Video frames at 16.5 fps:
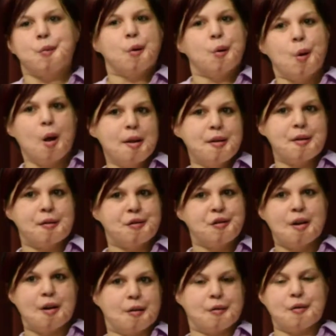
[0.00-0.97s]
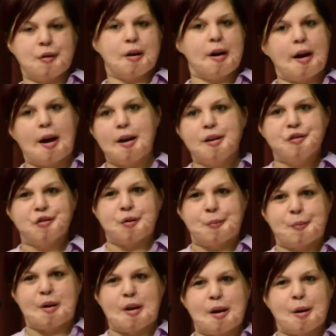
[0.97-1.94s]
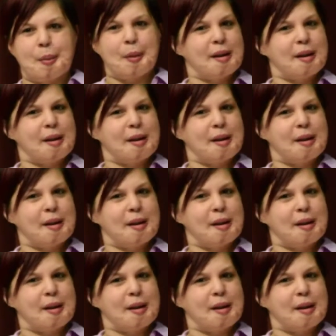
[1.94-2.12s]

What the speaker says: well, Juan's in jail, so I shouldn't be in.